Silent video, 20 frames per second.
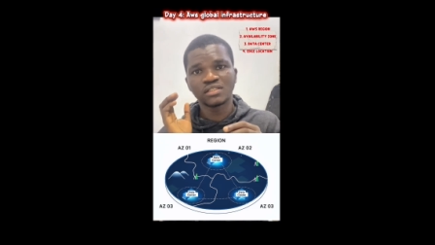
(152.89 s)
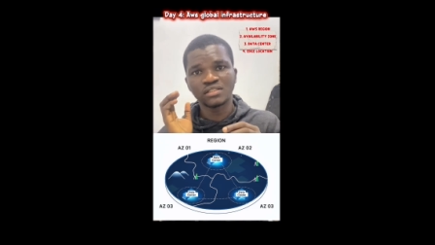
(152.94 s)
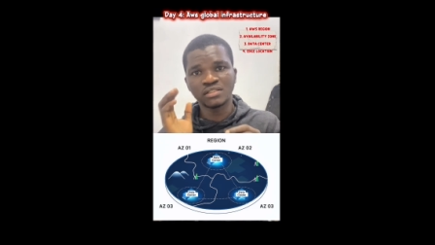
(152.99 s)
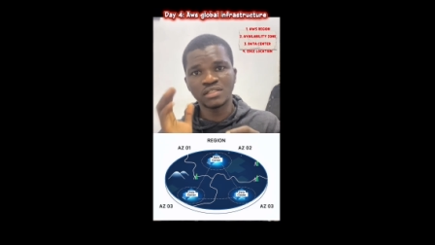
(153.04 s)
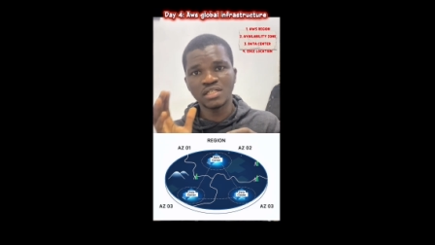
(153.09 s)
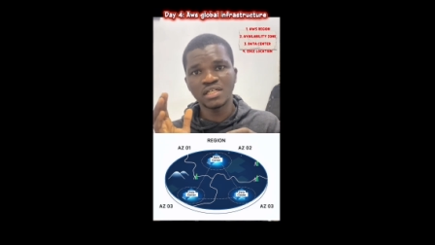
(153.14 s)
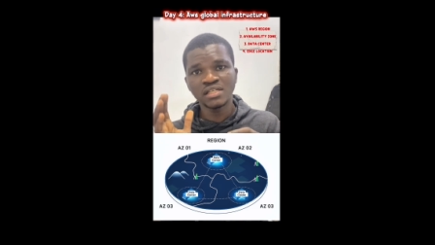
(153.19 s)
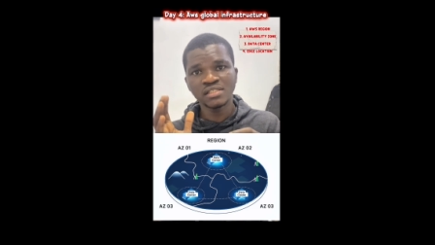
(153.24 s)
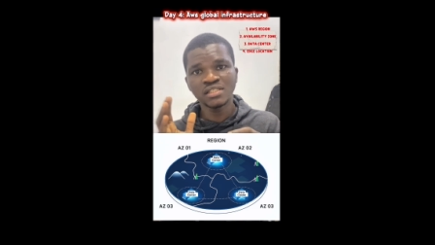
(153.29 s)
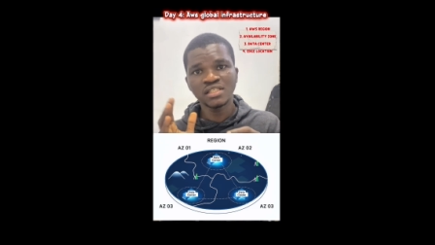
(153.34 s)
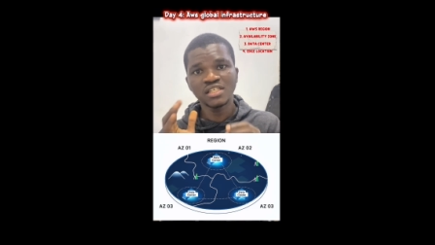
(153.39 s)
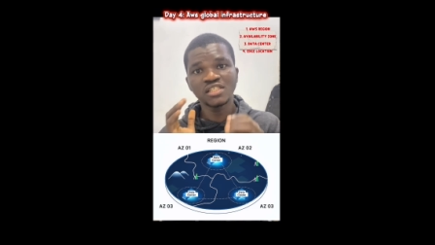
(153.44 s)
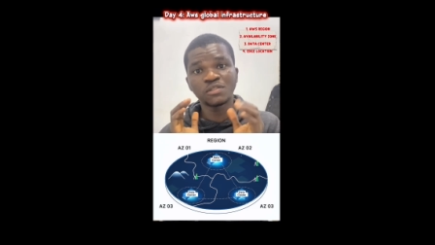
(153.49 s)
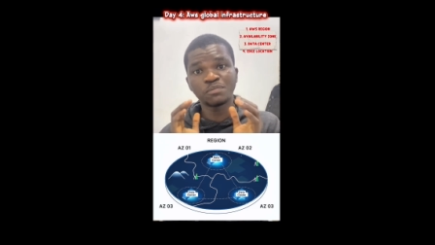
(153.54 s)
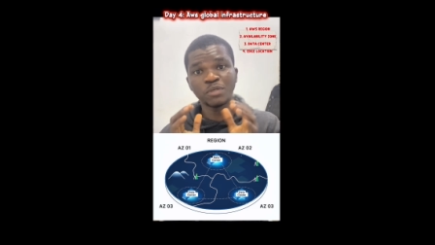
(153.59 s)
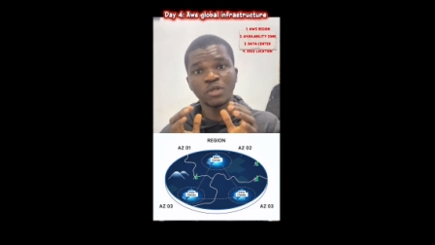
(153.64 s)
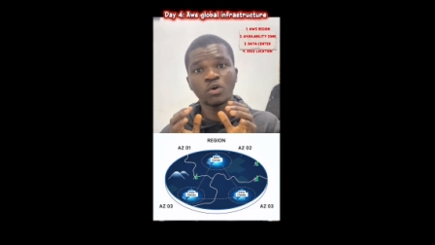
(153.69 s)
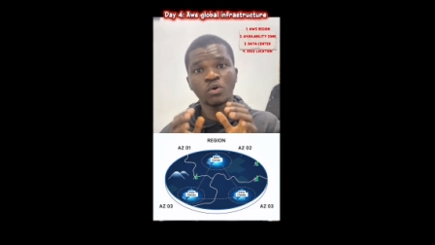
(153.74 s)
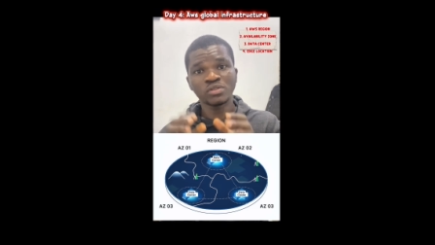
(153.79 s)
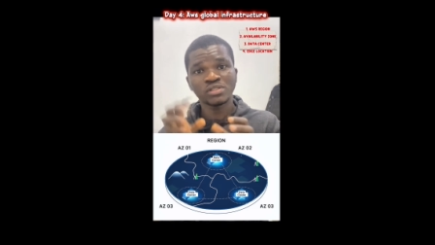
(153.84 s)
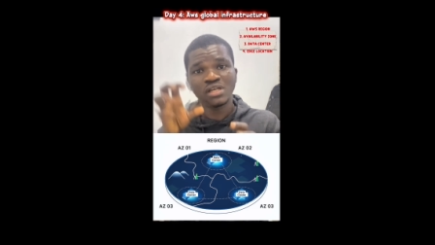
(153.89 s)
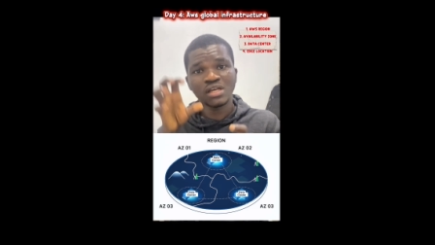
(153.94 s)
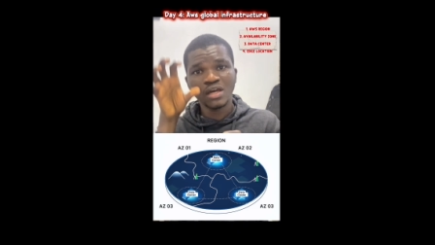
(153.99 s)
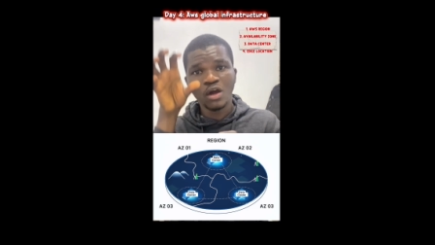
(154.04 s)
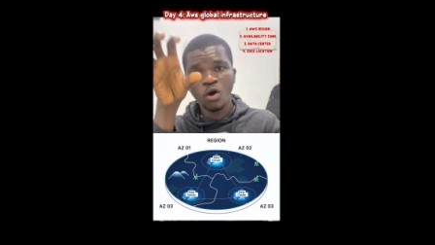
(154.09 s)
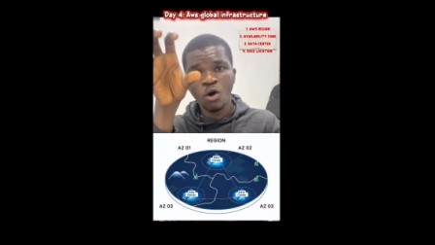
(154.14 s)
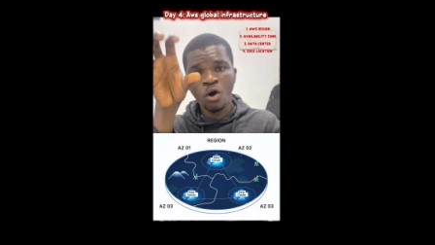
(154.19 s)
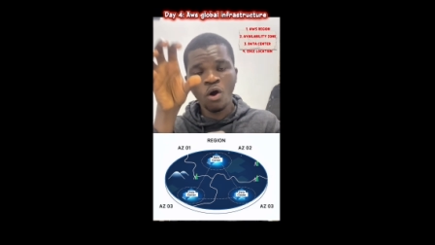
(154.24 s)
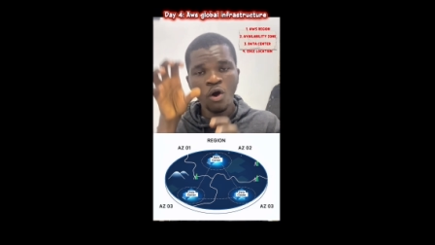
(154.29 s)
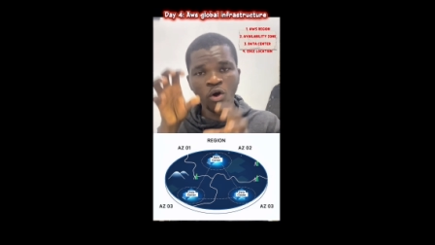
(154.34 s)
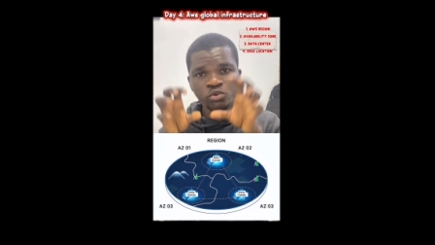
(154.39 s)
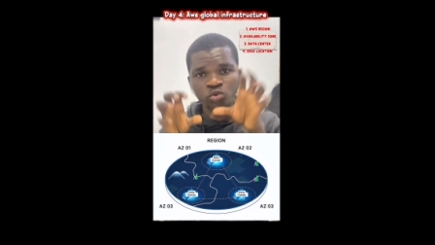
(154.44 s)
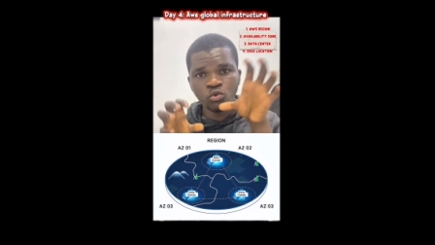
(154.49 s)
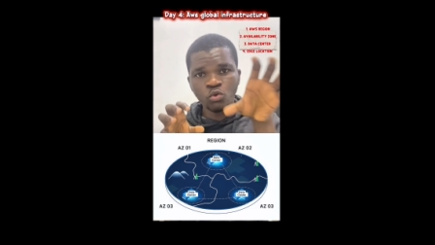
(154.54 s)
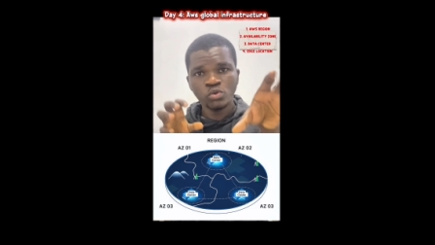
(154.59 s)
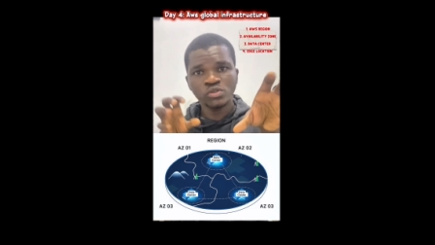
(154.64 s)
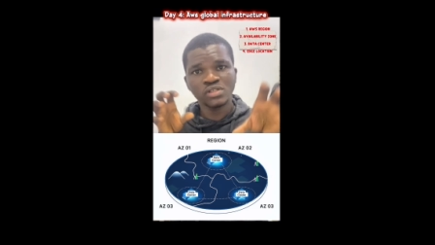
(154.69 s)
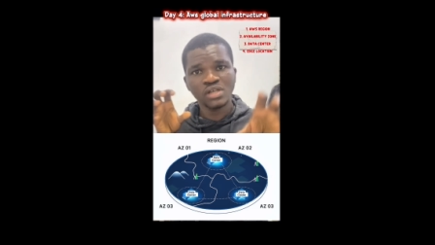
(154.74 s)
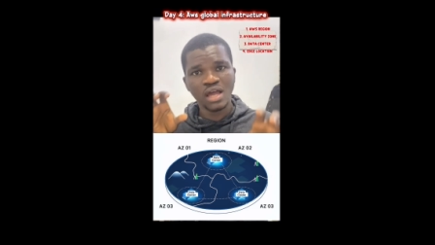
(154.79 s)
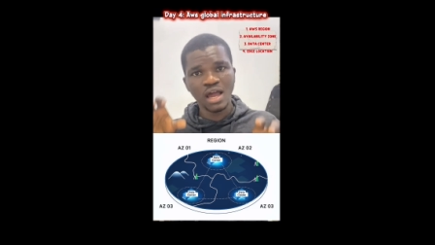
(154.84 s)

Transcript: The reason is because all those